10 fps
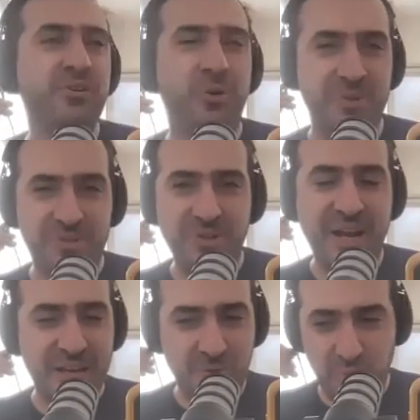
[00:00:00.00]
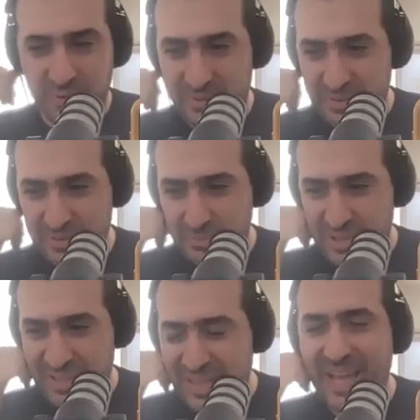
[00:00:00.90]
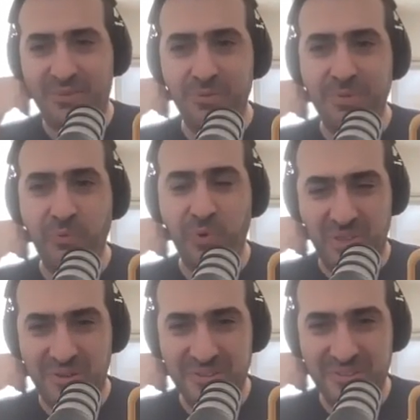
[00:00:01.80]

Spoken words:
over there, and I will be glad to be with you.